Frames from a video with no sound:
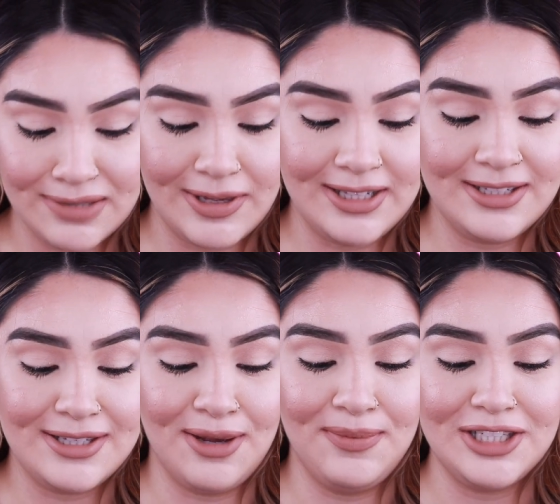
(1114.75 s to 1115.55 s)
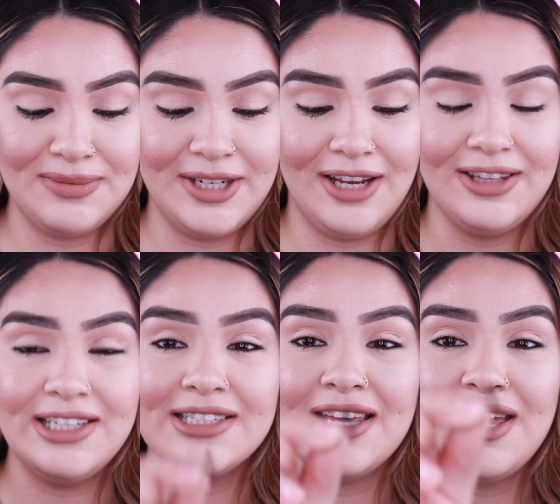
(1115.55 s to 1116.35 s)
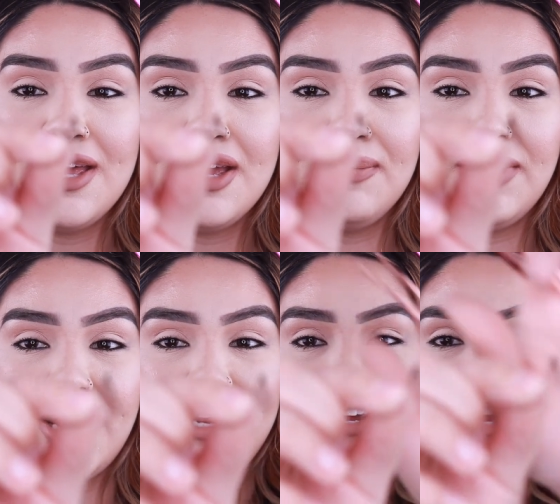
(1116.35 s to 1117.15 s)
spend so much money on these. But I